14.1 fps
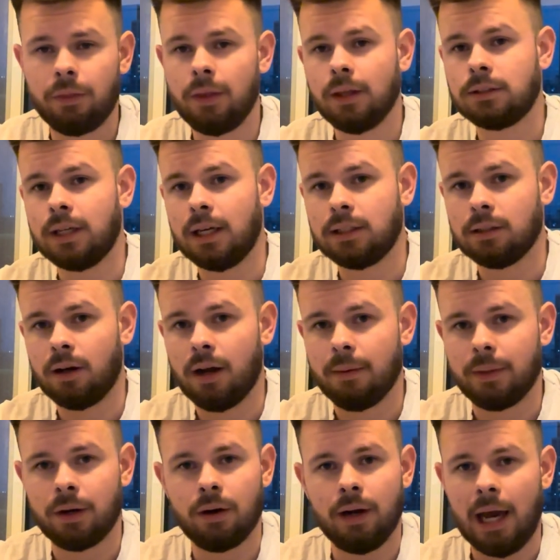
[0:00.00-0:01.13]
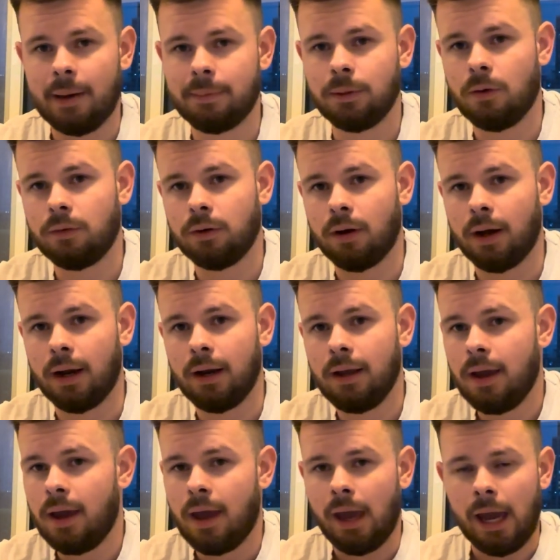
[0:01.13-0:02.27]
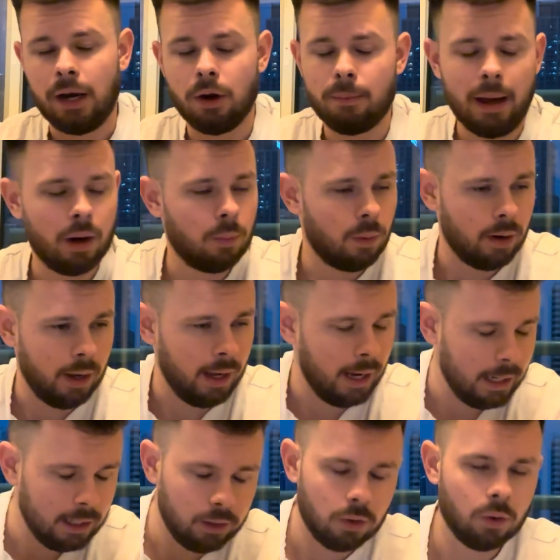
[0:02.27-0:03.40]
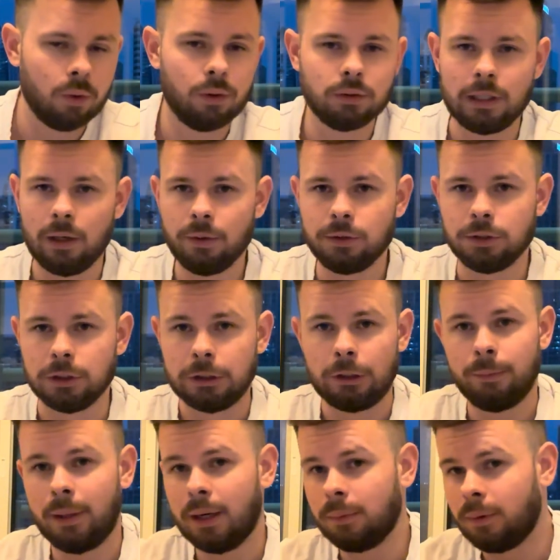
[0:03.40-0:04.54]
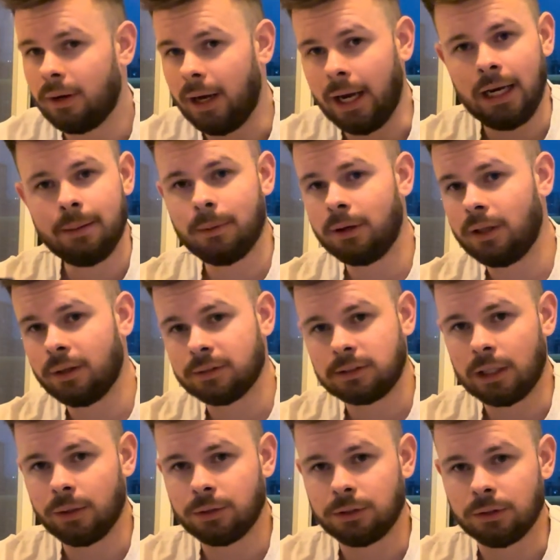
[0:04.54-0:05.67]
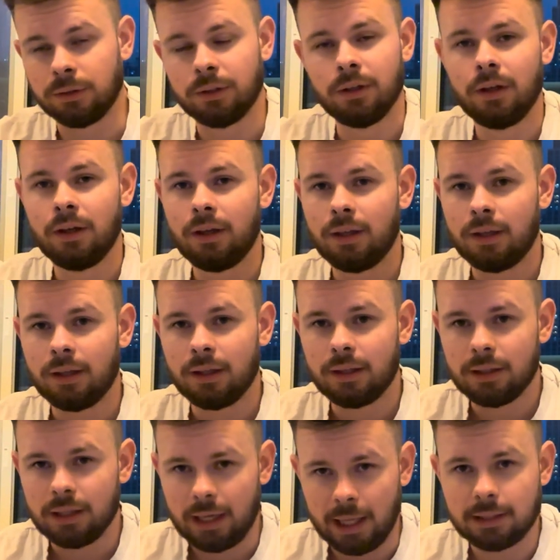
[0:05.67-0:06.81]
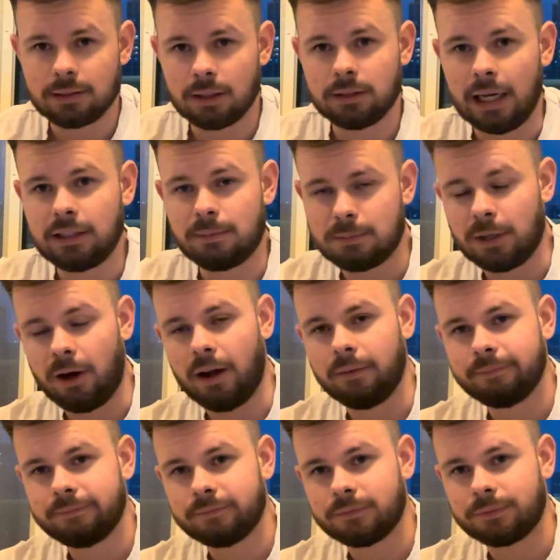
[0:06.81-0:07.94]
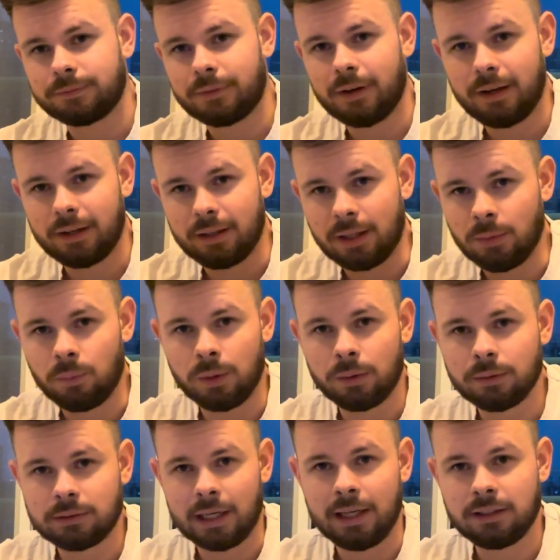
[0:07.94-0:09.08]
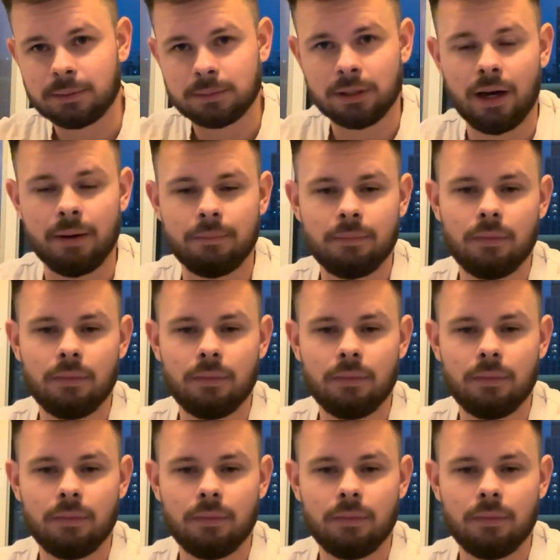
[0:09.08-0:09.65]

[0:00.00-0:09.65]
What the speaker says: things take time. They don't happen overnight. And no matter what any guru tells you, no matter what anybody else tells you, it's going to take some time, right? It will take some time.